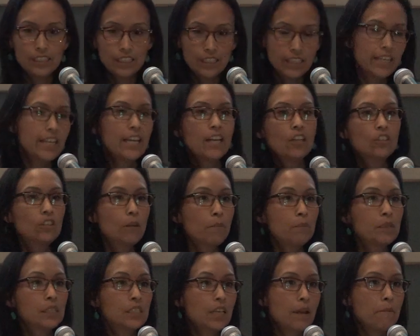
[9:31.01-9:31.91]
And he held up
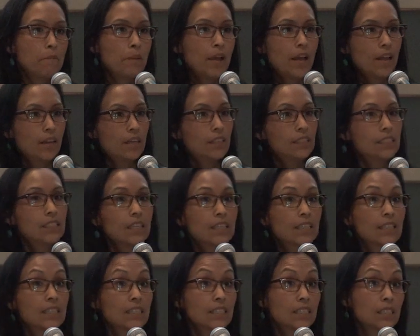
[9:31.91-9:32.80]
his iPad and said,
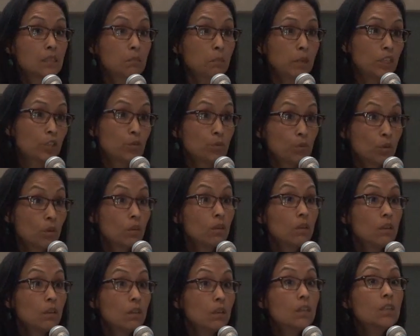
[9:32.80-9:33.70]
this is my tool
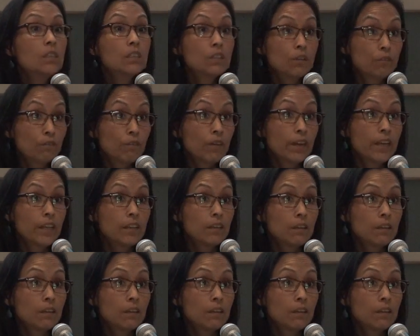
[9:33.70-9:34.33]
to fight